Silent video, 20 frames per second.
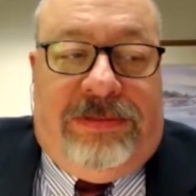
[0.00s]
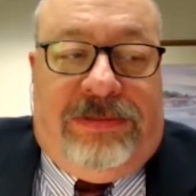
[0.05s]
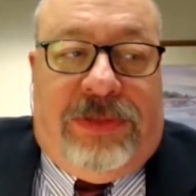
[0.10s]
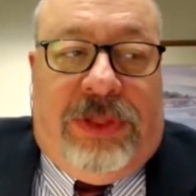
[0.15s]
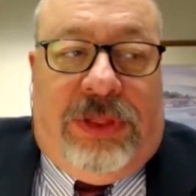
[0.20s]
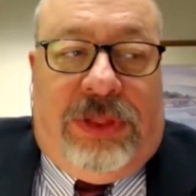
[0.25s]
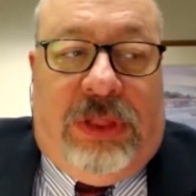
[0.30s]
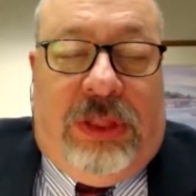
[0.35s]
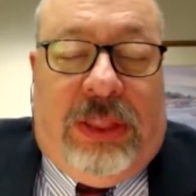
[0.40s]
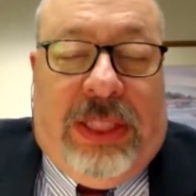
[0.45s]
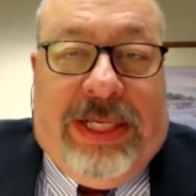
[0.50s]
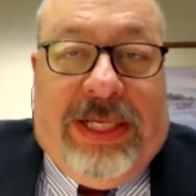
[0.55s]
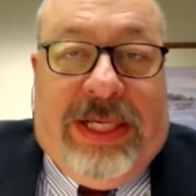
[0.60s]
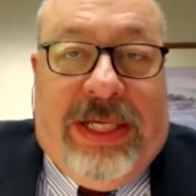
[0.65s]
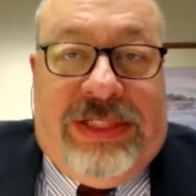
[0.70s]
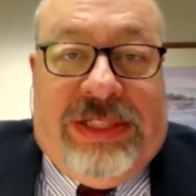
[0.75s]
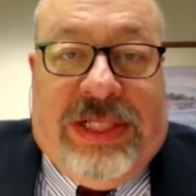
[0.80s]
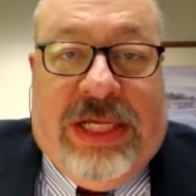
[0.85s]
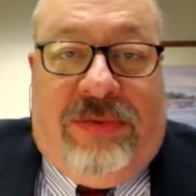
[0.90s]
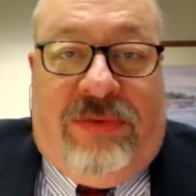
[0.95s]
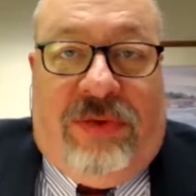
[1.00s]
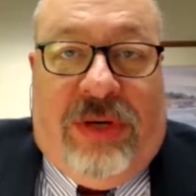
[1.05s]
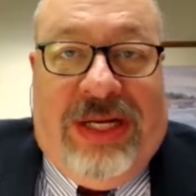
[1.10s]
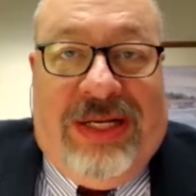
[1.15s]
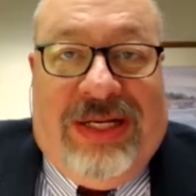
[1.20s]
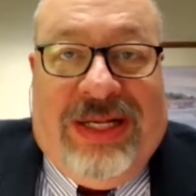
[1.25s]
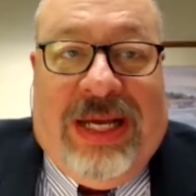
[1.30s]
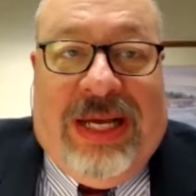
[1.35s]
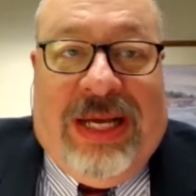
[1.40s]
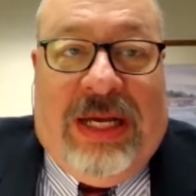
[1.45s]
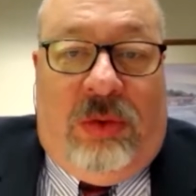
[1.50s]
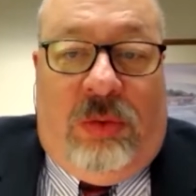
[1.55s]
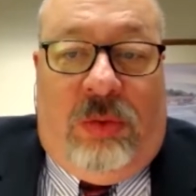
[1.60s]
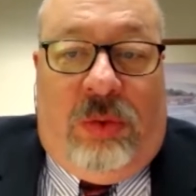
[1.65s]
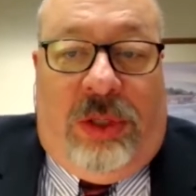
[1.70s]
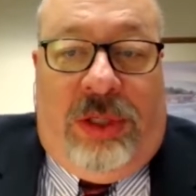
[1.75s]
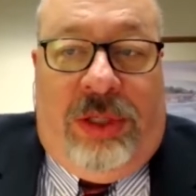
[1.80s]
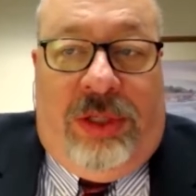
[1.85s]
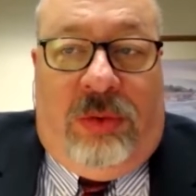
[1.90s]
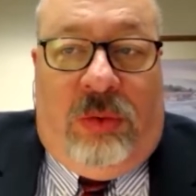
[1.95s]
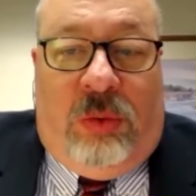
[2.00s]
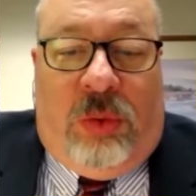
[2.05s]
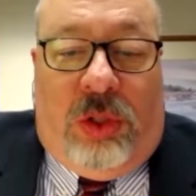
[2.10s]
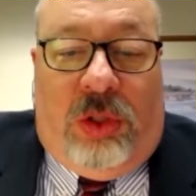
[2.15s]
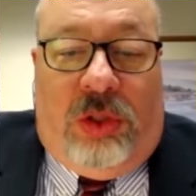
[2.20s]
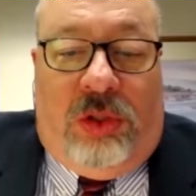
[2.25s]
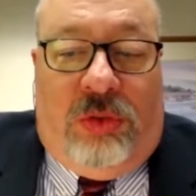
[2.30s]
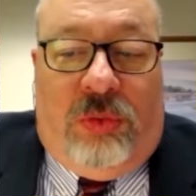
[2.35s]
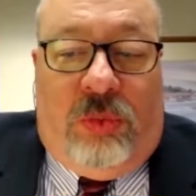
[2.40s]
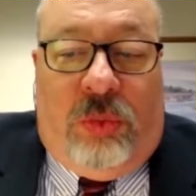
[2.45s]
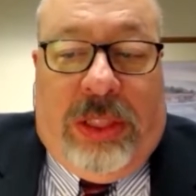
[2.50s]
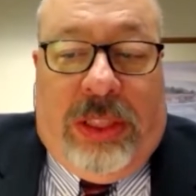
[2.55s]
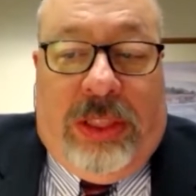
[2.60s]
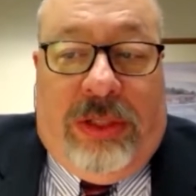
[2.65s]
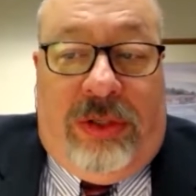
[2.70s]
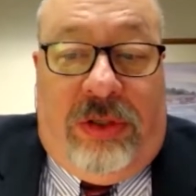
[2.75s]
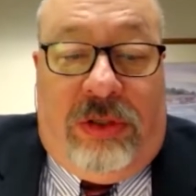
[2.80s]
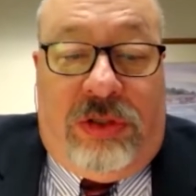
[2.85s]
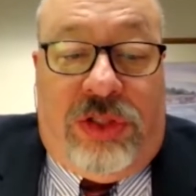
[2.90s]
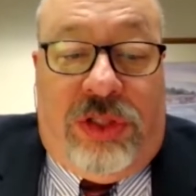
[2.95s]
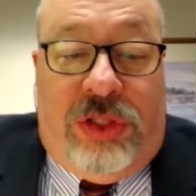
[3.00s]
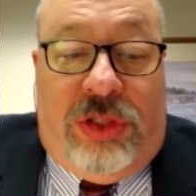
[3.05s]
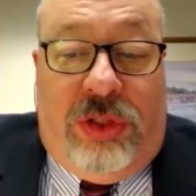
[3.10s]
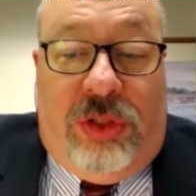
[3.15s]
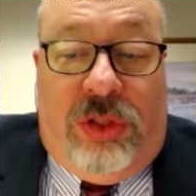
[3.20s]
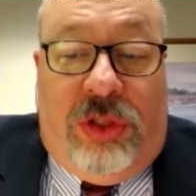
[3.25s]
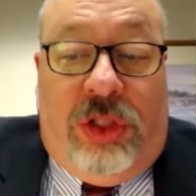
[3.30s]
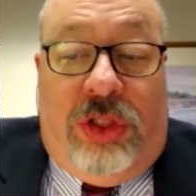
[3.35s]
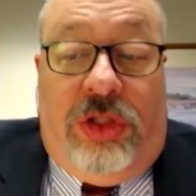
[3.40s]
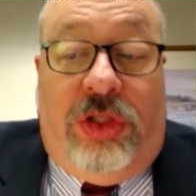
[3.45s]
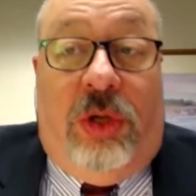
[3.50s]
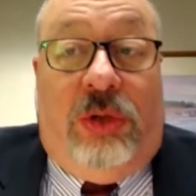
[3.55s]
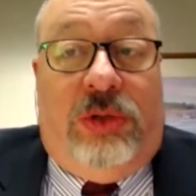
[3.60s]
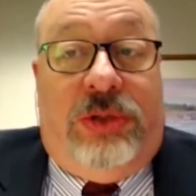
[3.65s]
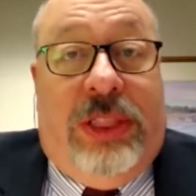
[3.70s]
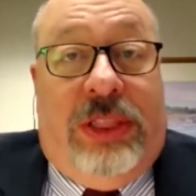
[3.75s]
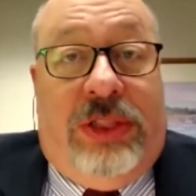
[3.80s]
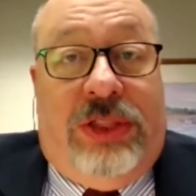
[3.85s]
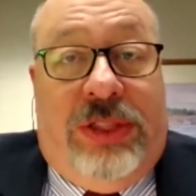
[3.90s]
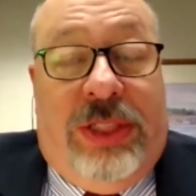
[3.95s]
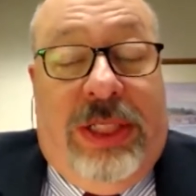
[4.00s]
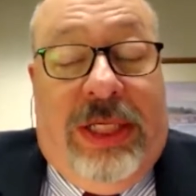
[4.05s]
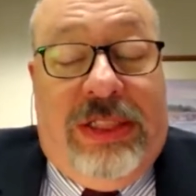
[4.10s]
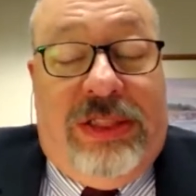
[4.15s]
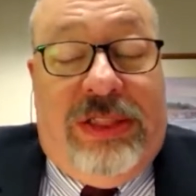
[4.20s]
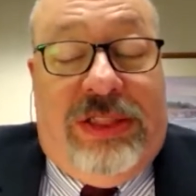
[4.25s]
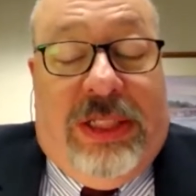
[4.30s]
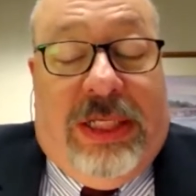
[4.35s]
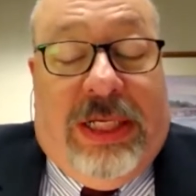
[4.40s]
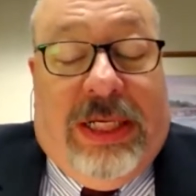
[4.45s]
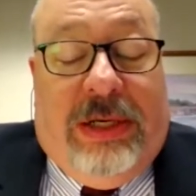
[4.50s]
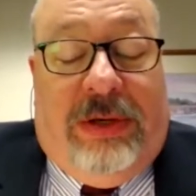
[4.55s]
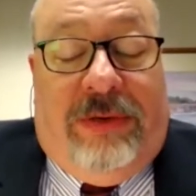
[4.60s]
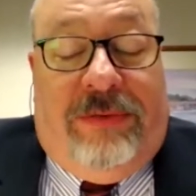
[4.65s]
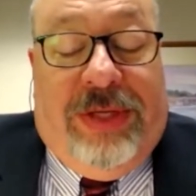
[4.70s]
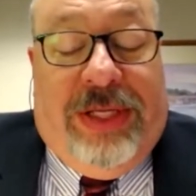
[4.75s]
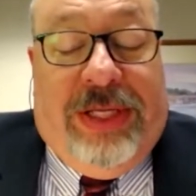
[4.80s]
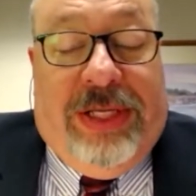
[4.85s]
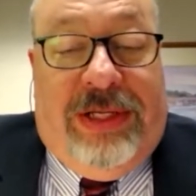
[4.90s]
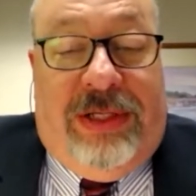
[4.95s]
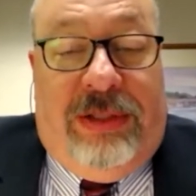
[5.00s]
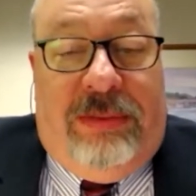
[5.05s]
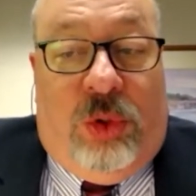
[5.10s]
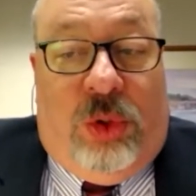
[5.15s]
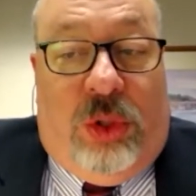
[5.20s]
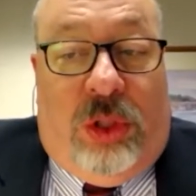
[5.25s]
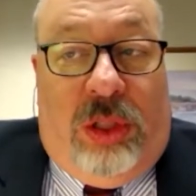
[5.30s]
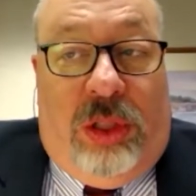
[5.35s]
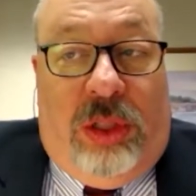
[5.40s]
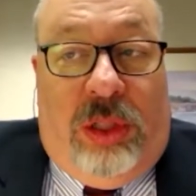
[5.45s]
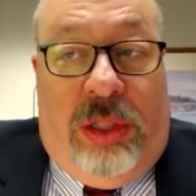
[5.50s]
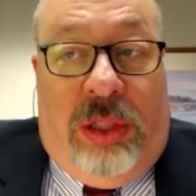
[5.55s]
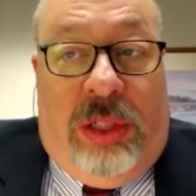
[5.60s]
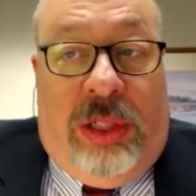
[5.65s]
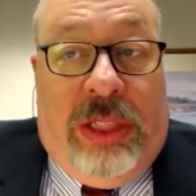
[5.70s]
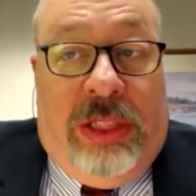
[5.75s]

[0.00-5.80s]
So like I said, right now we're in a world where there's no such thing as an IRE anymore. It